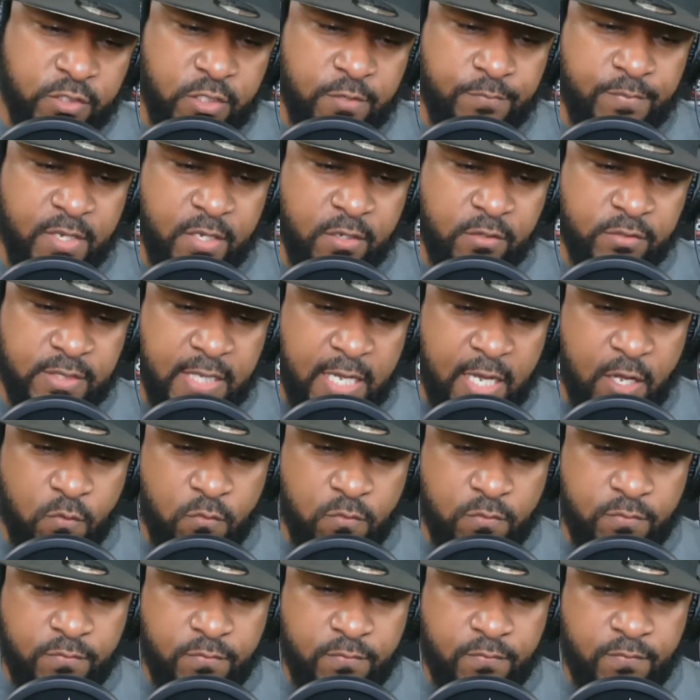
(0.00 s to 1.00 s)
emails
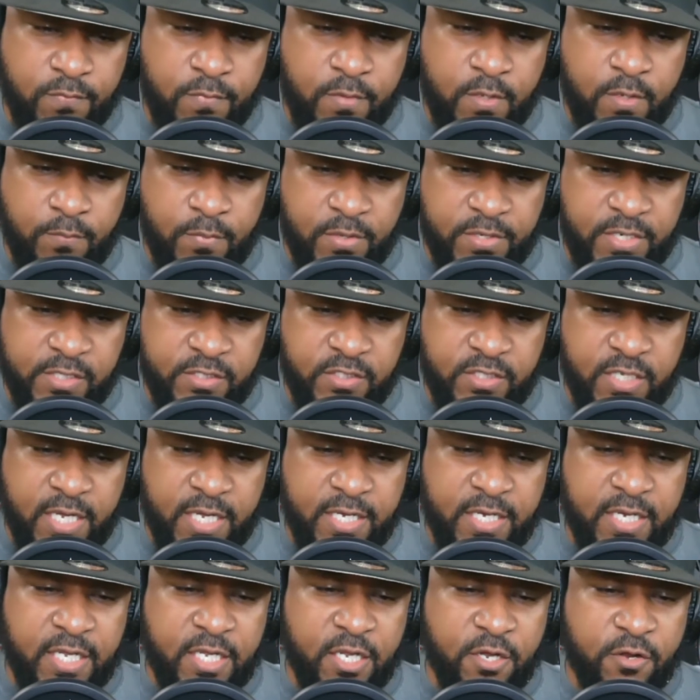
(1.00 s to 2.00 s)
out. But they're
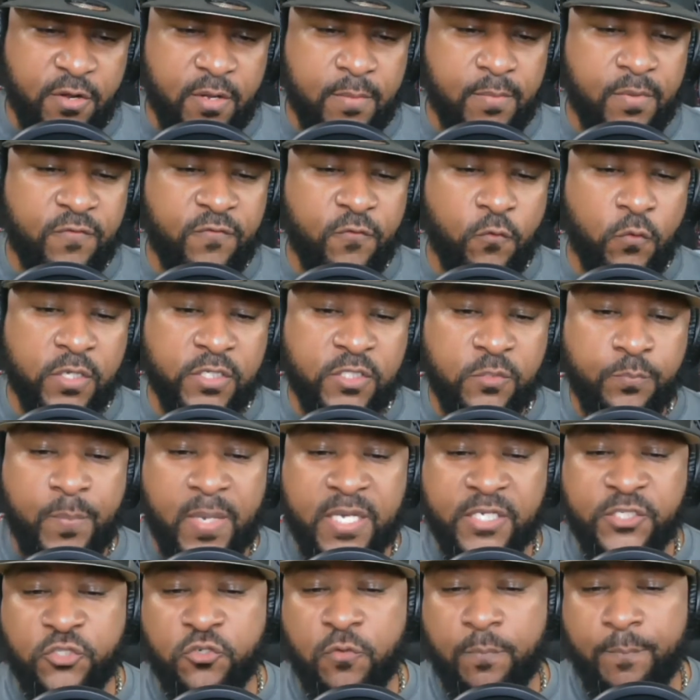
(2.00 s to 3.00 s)
saying the hearing before a
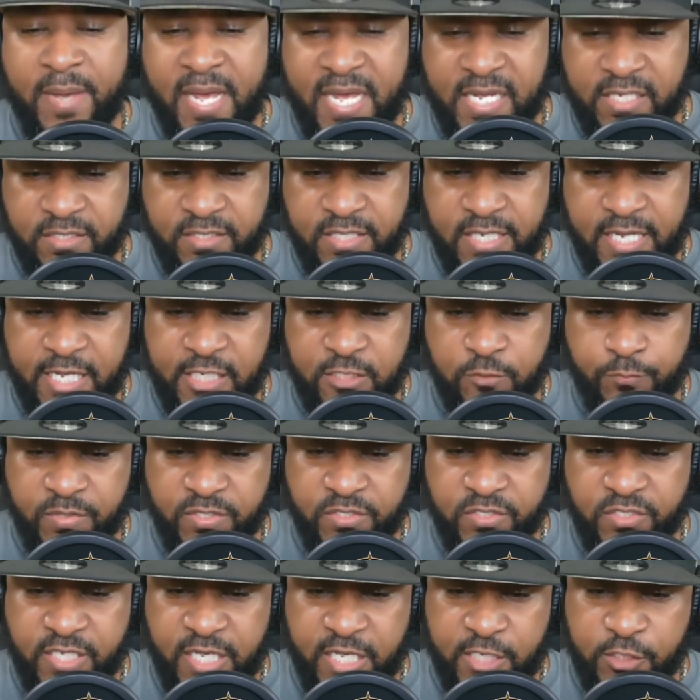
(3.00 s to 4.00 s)
special master has
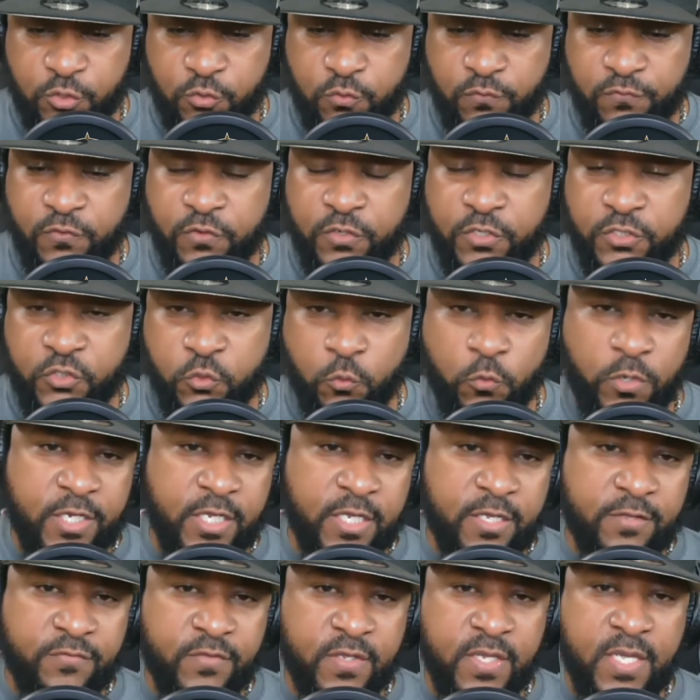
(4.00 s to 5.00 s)
been scheduled for the
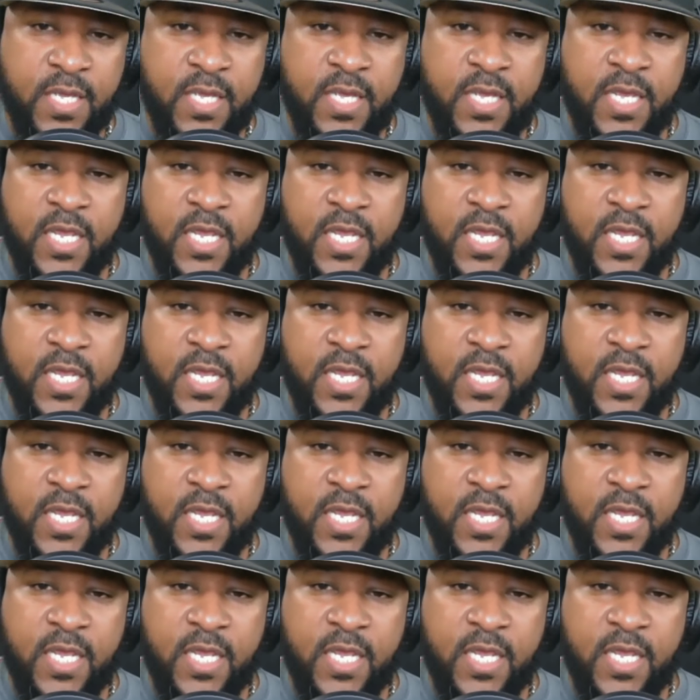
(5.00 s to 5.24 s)
twentieth.